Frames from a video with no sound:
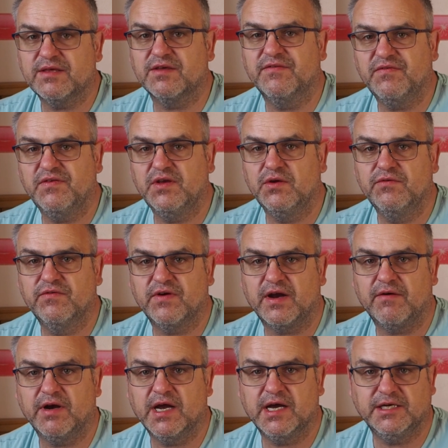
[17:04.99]
a few
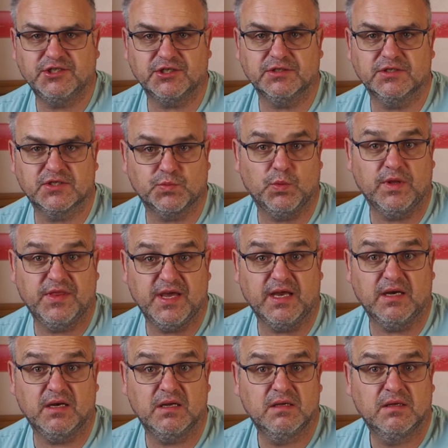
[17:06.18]
variations
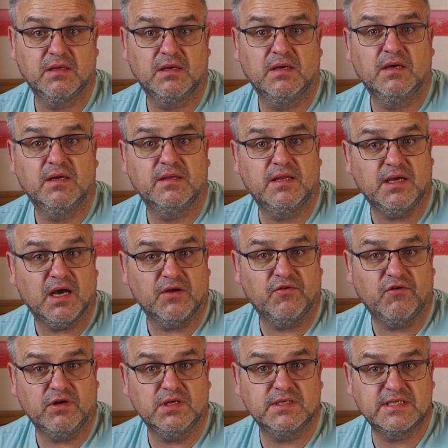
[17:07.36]
within the
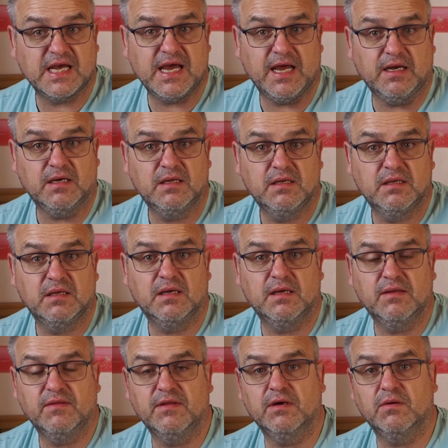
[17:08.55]
110
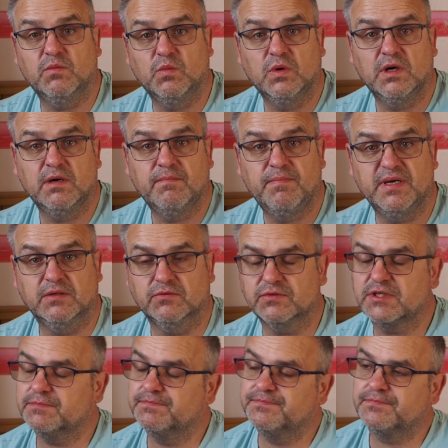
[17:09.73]
that were built.
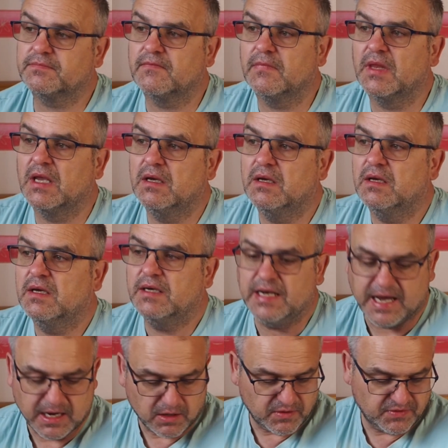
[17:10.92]

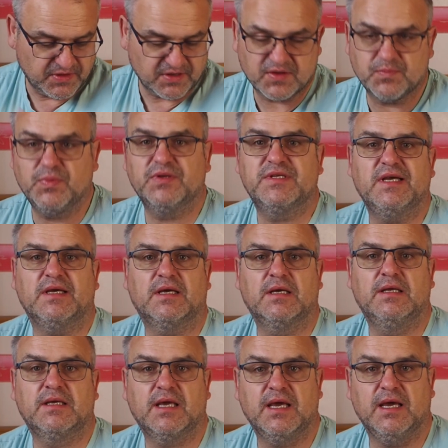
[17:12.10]
Now, this particular
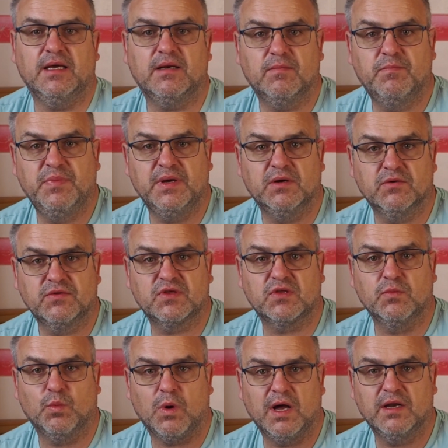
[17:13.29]
kit builds the
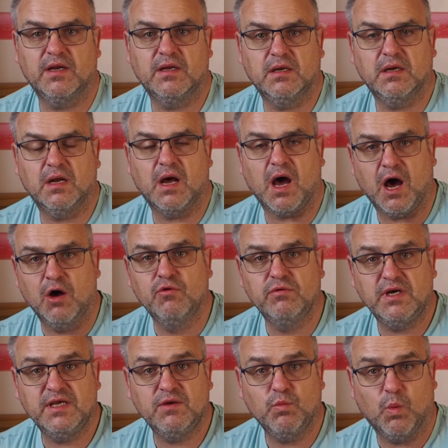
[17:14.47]

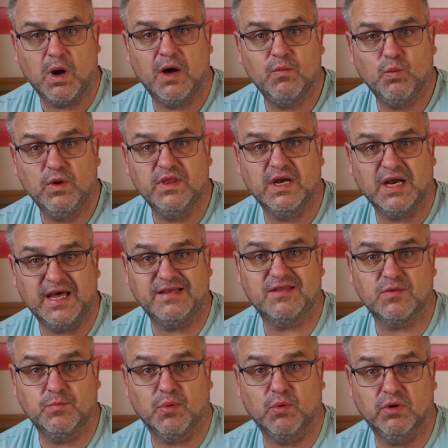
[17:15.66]
only one with a later
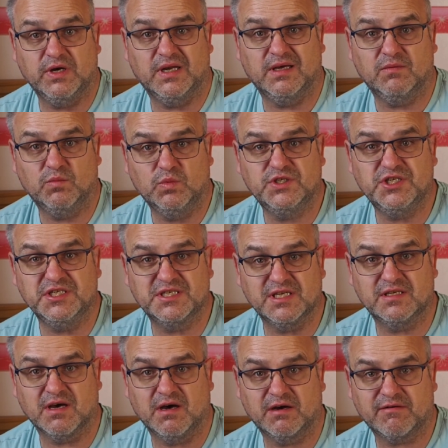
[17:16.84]
boiler, which is the
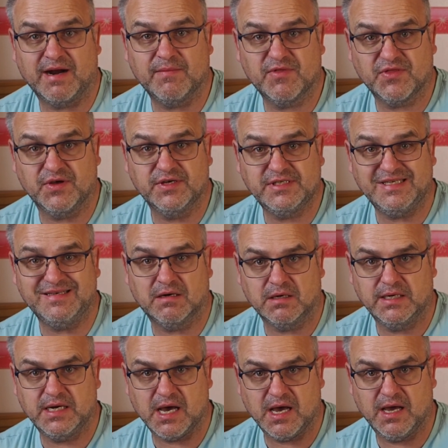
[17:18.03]
diagram
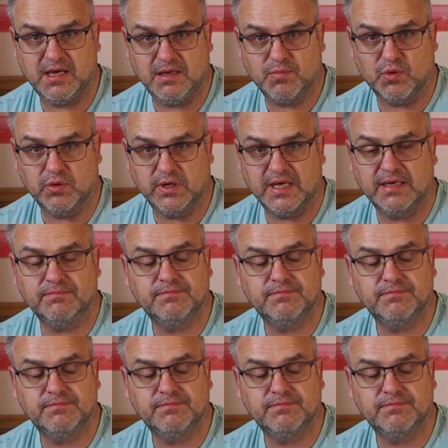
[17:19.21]
39A boiler.